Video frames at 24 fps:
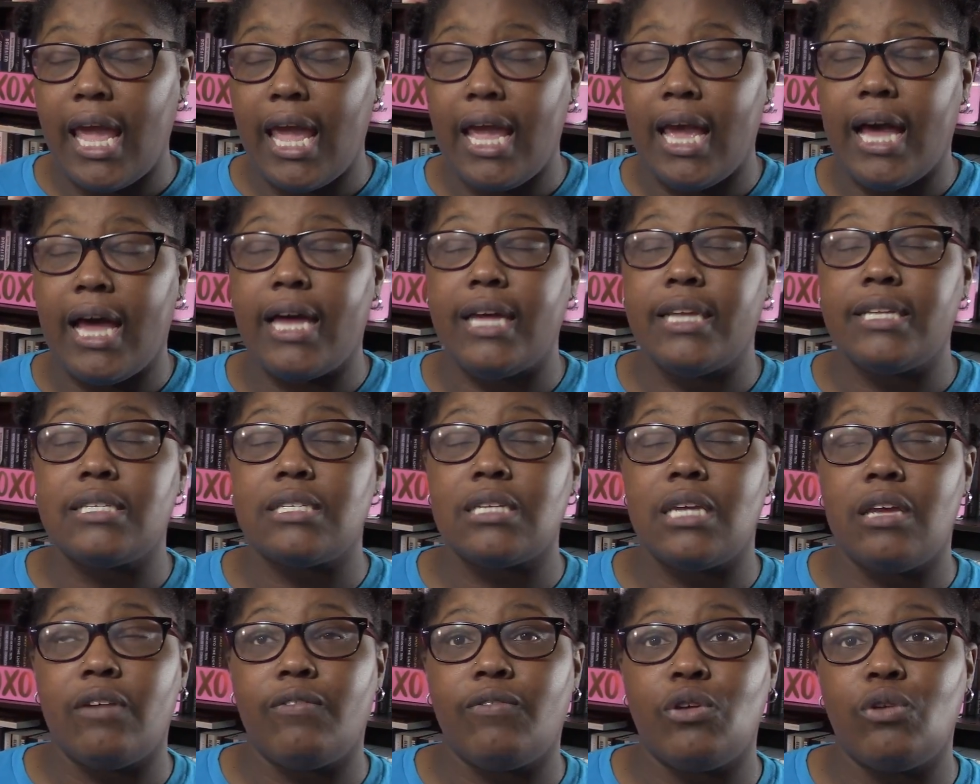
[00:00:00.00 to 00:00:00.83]
And
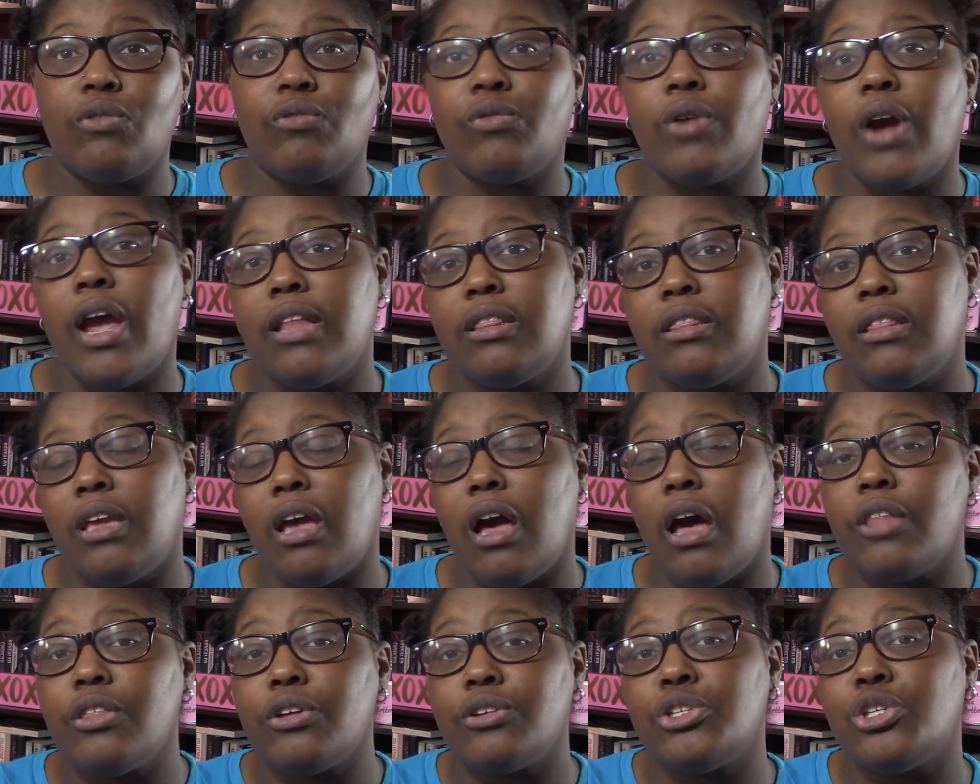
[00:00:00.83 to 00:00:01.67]
if you've read the
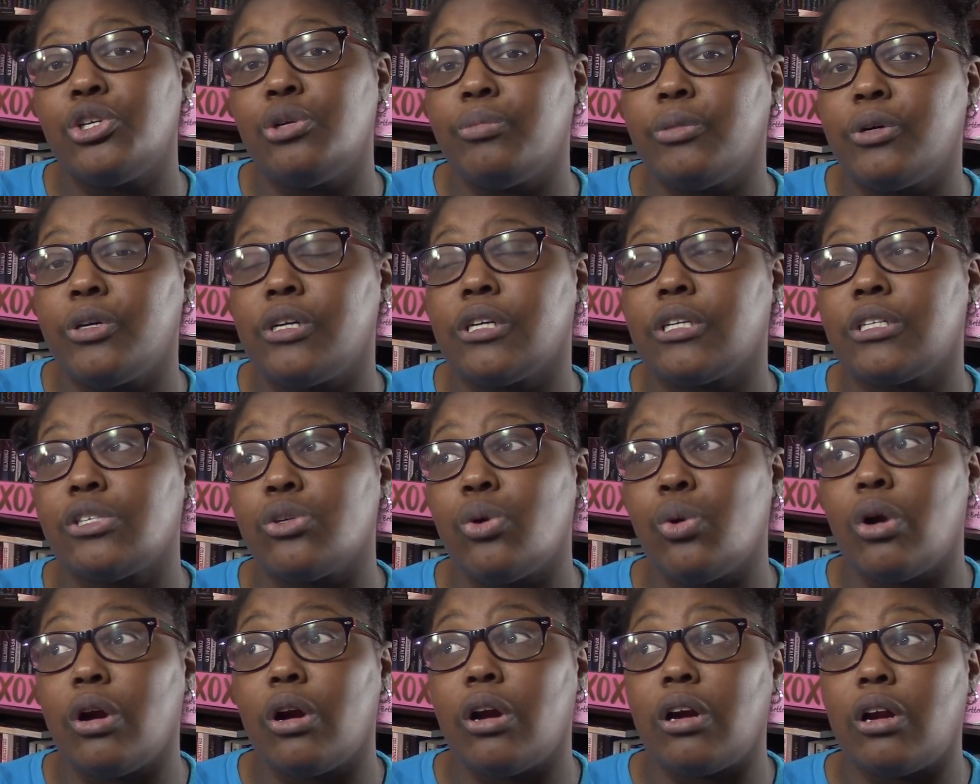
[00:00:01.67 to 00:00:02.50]
other two books
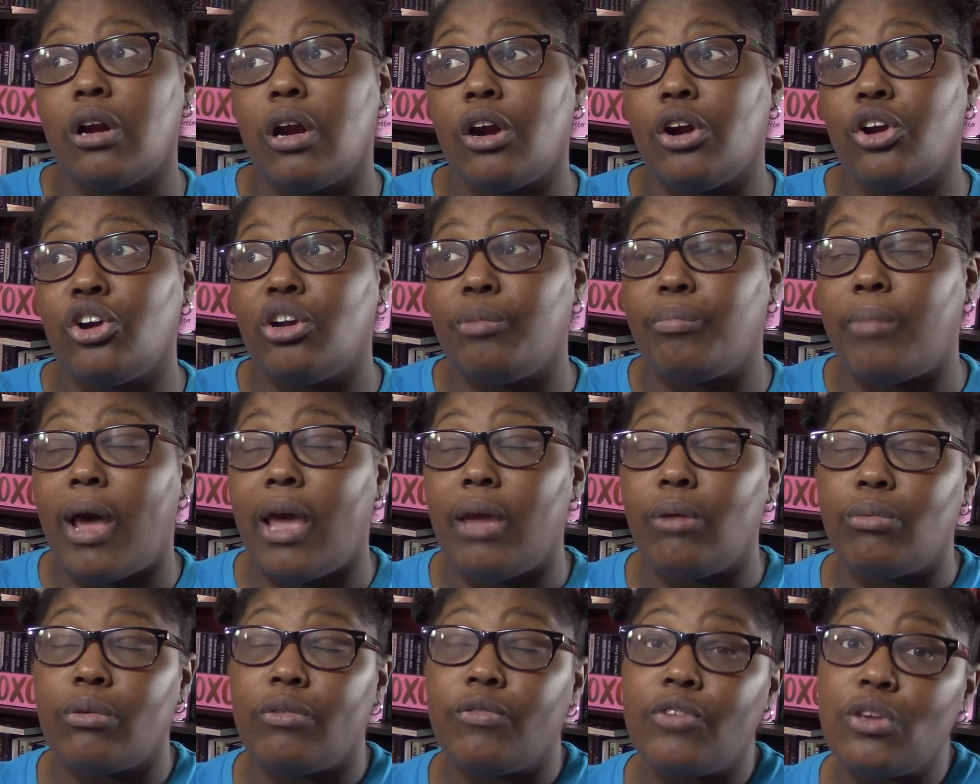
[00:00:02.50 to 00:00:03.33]
or heard
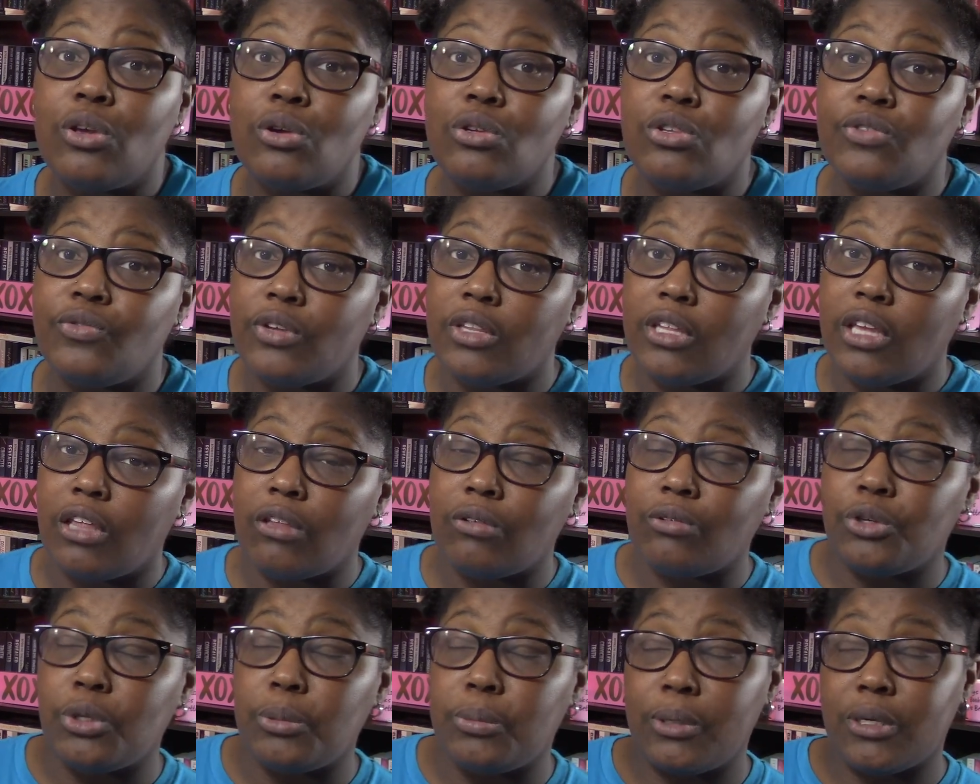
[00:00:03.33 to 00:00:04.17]
my reviews for the other
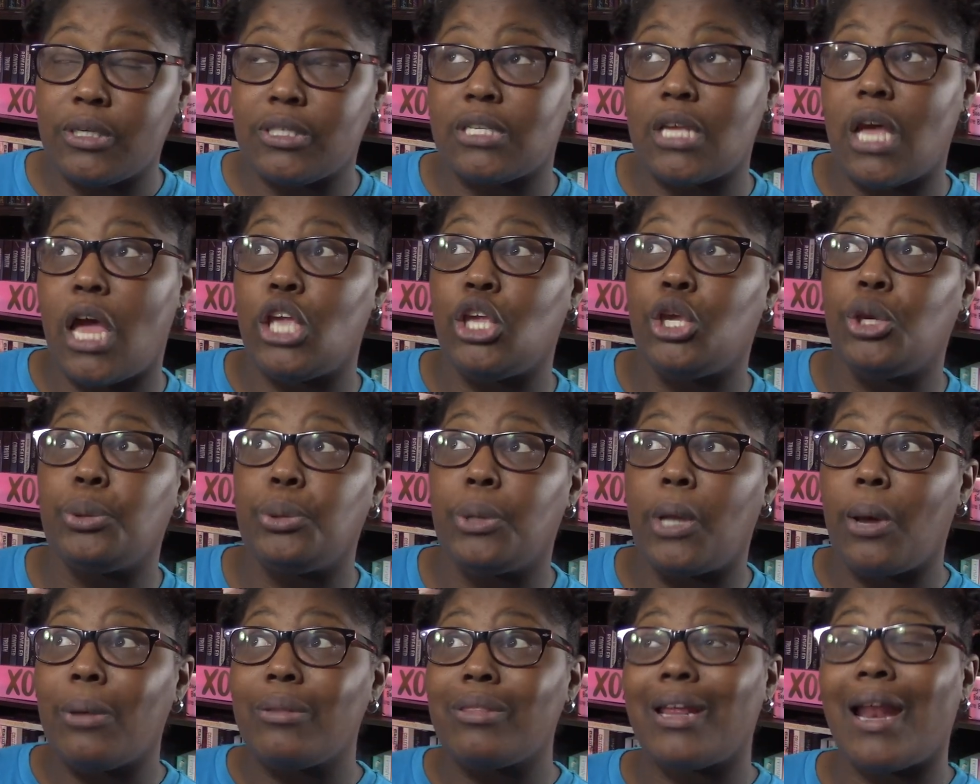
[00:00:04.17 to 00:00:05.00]
two books, you
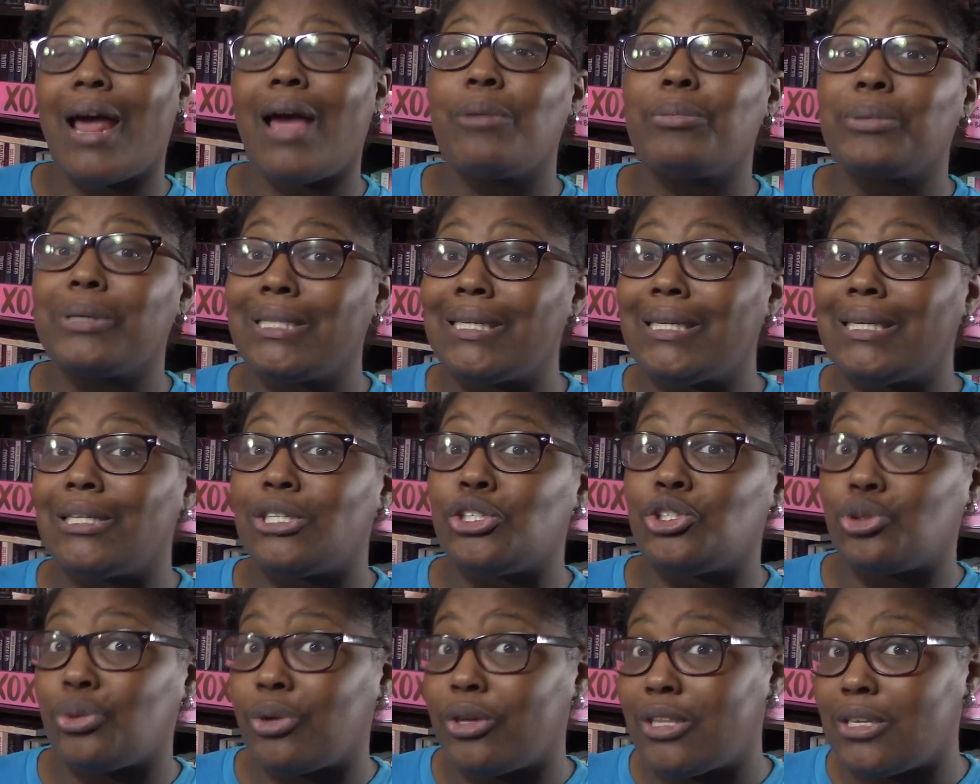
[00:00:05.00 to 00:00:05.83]
know that I really
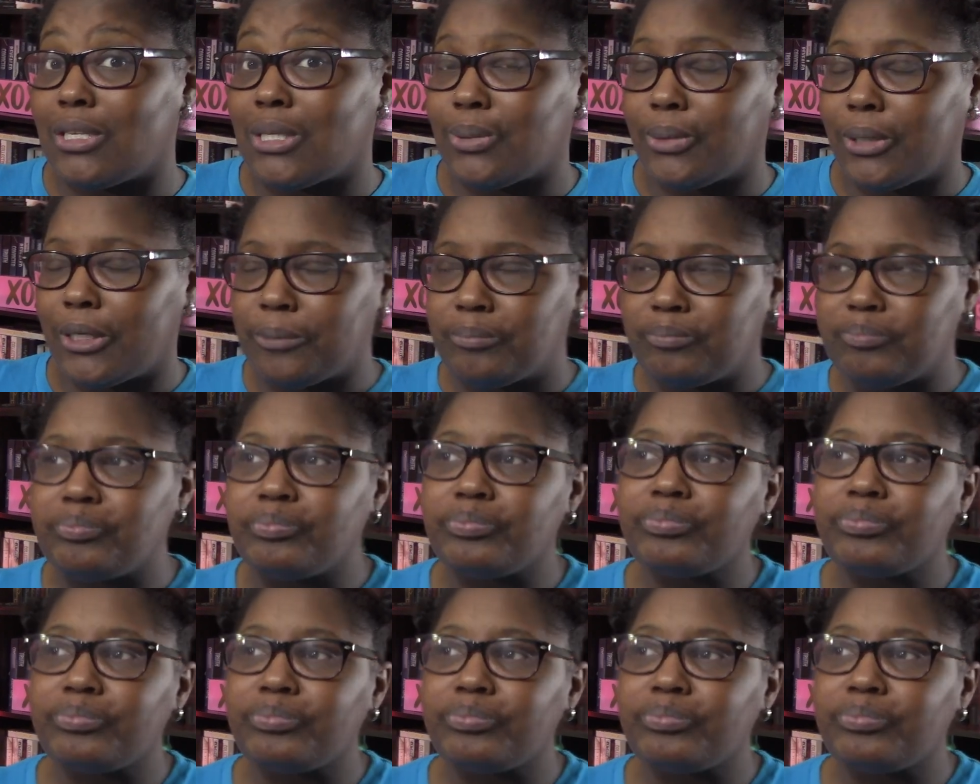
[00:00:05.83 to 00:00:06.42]
enjoy this one.